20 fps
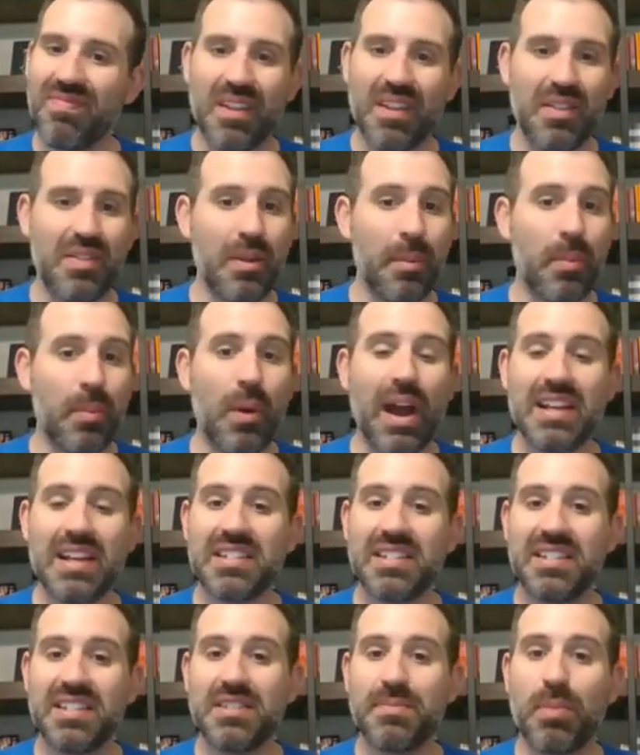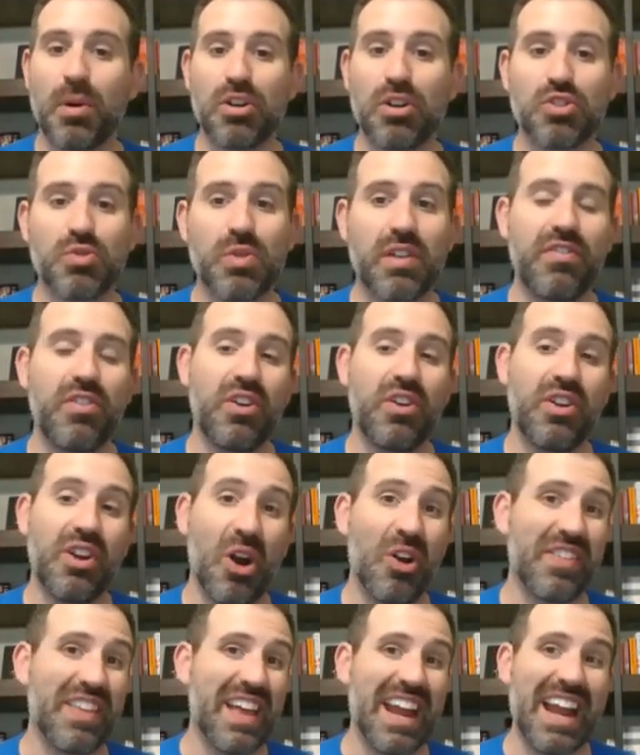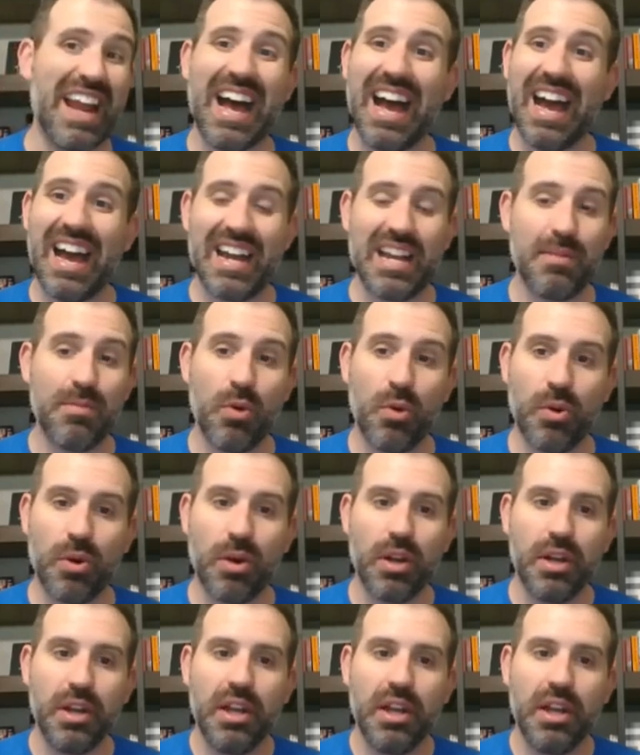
the prices per square foot aren't that high anymore.